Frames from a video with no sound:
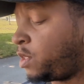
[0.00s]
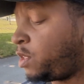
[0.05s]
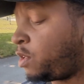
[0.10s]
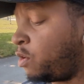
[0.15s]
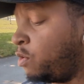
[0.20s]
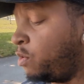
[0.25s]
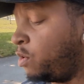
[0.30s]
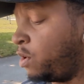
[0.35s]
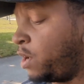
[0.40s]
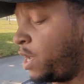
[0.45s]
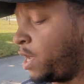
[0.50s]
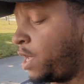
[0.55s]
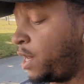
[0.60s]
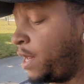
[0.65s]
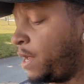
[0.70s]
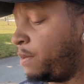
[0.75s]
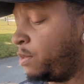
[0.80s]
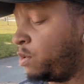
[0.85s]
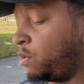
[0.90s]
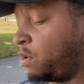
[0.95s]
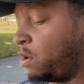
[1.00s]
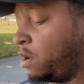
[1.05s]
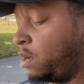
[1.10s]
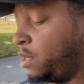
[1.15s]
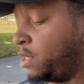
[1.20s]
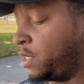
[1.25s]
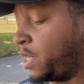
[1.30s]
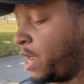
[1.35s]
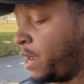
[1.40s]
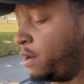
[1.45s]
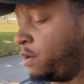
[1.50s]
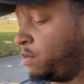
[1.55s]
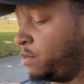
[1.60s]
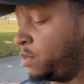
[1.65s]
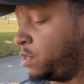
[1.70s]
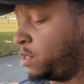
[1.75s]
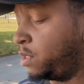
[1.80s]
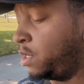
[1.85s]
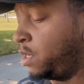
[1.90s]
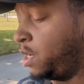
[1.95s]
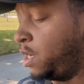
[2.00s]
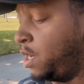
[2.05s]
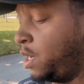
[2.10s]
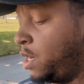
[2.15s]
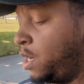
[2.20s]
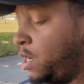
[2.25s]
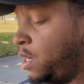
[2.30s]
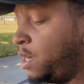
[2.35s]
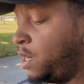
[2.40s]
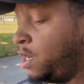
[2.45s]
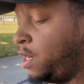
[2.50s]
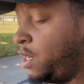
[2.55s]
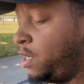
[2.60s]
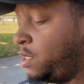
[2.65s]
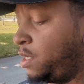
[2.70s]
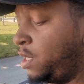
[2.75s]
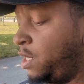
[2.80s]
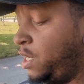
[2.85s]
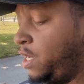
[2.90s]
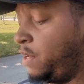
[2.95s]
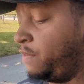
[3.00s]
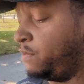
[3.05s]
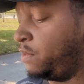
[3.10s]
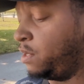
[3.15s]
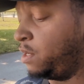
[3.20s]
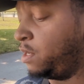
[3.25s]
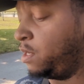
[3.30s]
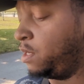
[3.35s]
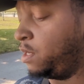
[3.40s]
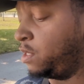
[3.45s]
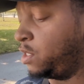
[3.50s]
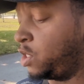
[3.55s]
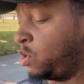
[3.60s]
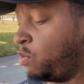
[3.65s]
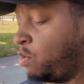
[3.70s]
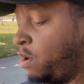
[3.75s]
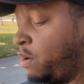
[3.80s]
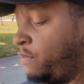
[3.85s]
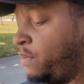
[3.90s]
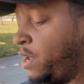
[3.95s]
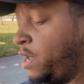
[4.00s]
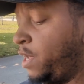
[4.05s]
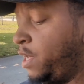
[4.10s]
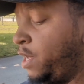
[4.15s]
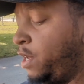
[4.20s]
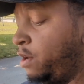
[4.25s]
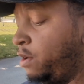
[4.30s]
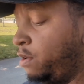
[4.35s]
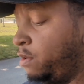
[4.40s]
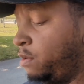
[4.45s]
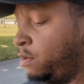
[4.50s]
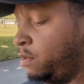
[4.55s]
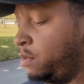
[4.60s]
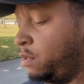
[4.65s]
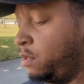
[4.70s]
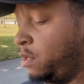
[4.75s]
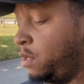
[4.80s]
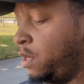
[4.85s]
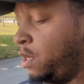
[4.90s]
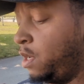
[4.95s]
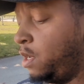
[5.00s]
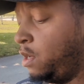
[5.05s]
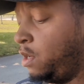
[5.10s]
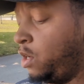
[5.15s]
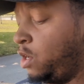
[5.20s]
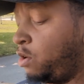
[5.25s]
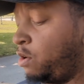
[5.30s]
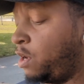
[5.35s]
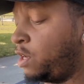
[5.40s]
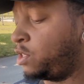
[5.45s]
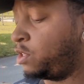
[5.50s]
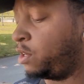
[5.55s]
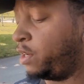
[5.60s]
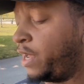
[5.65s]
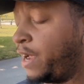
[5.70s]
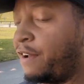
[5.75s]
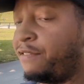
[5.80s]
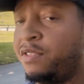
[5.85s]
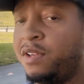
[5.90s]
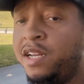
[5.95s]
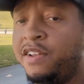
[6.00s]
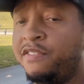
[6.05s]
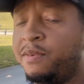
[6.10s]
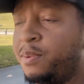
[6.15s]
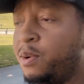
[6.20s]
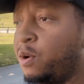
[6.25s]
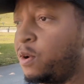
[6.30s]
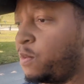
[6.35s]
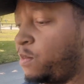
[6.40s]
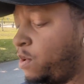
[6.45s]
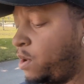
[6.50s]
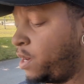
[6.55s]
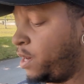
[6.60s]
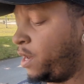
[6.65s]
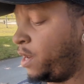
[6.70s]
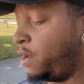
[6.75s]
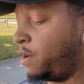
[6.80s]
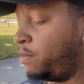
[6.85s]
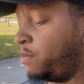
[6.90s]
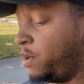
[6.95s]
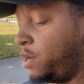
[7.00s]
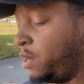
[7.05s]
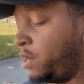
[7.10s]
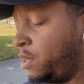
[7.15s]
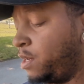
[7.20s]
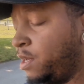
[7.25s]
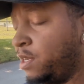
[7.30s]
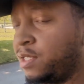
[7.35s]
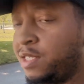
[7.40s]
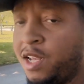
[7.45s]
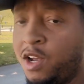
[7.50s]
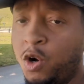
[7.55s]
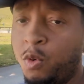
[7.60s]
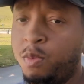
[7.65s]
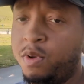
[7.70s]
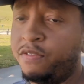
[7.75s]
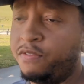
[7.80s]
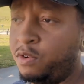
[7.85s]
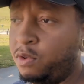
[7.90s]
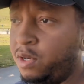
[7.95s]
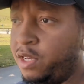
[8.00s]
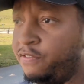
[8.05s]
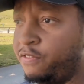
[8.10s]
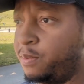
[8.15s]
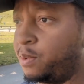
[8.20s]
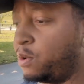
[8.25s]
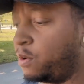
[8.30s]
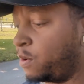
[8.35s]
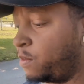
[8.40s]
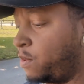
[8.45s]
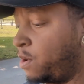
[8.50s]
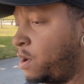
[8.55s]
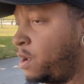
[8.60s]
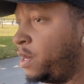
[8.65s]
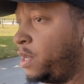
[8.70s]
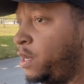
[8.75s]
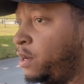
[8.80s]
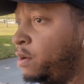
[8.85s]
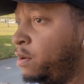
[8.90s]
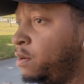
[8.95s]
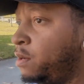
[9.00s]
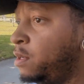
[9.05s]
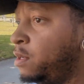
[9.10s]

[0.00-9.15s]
Go ahead and claim through all these items. Let's leave the Squavet here. You don't necessarily have to leave a Pokemon here, but it does help if you leave a Pokemon here.